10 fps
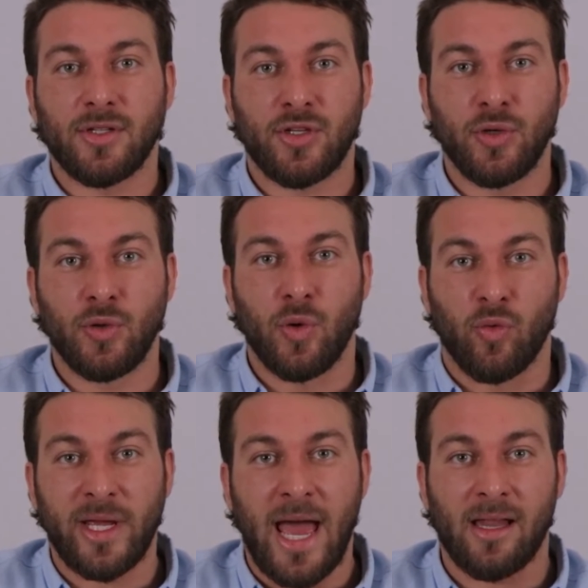to
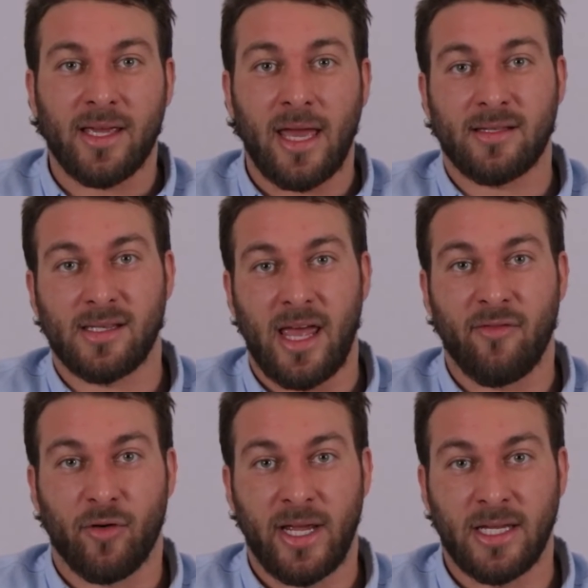reallocate
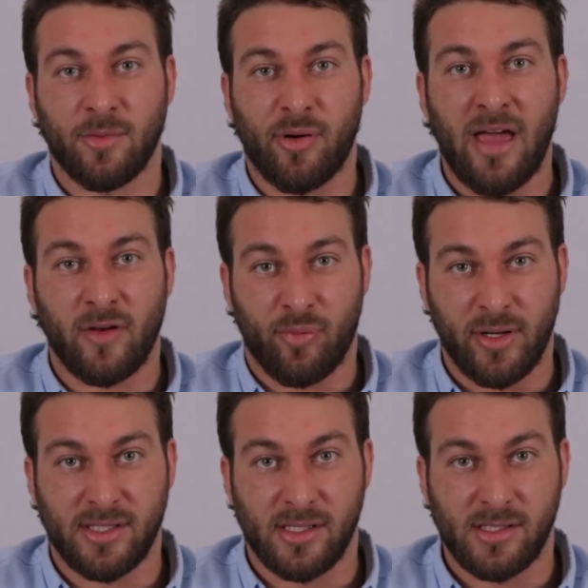slavery into private
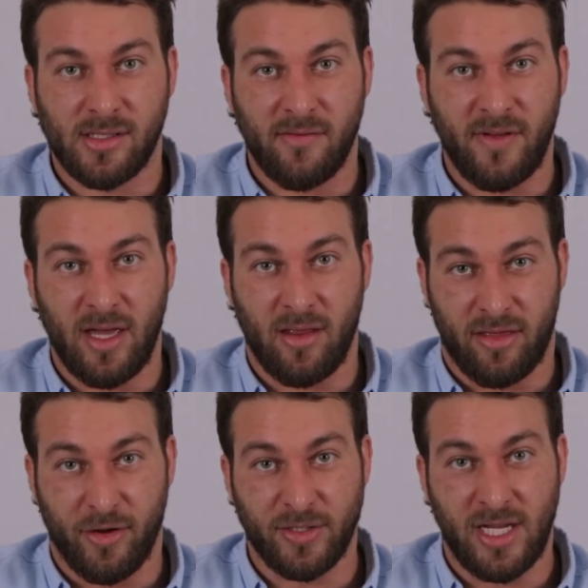prisons via the
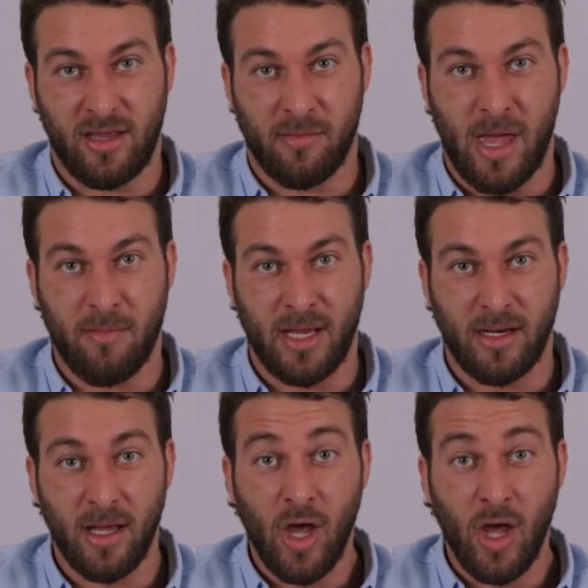13th Amendment.